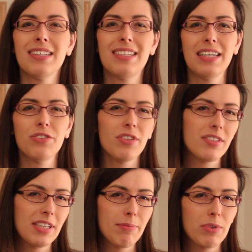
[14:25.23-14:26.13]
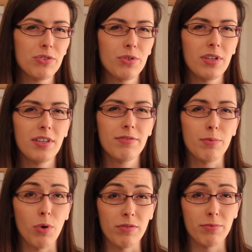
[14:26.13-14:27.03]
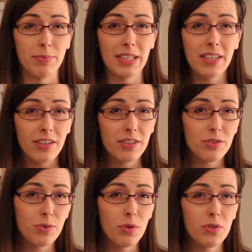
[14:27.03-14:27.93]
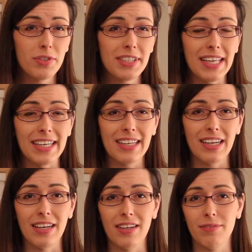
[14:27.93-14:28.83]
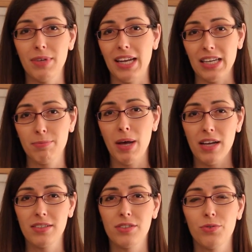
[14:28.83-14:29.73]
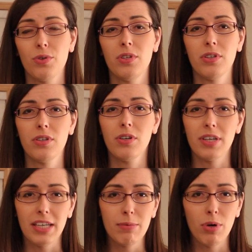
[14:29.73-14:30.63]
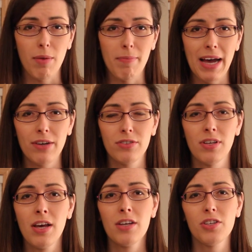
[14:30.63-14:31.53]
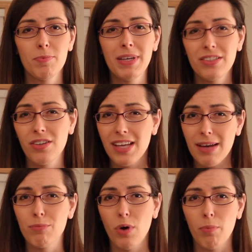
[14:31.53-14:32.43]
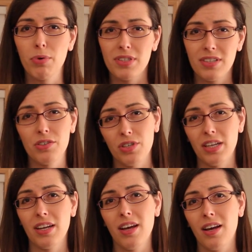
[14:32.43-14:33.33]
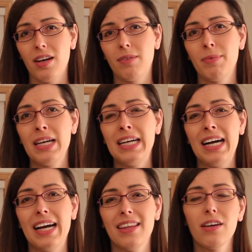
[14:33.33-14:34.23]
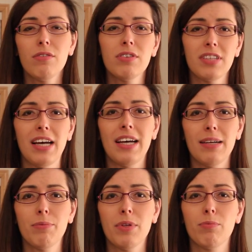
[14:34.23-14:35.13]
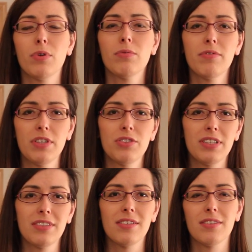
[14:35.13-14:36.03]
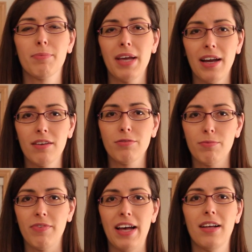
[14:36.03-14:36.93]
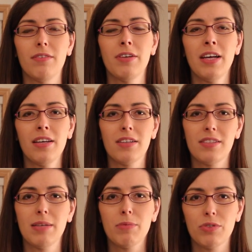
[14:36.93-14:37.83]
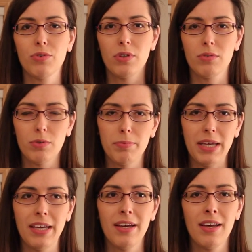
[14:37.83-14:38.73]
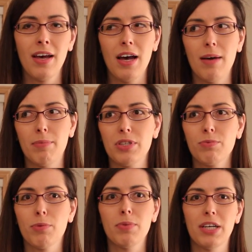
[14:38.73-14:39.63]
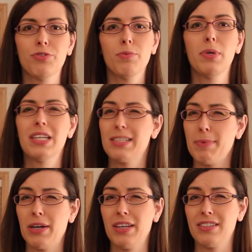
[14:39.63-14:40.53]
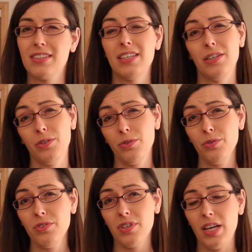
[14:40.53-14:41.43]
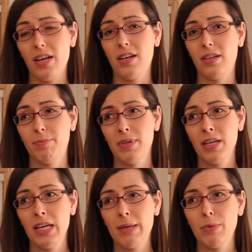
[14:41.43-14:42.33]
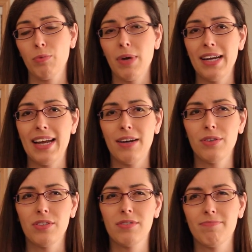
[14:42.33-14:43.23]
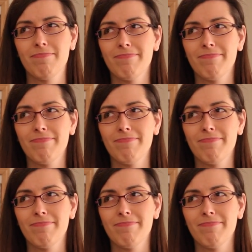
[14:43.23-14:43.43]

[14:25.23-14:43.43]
ditch the Steam controller for more familiar controls like uh, an Xbox controller or a keyboard and mouse, just because you'll get more precision. Um, I think over time, with more revisions and some care from Valve, the Steam controller will be a much more pleasurable experience to use. Um, but right now, it's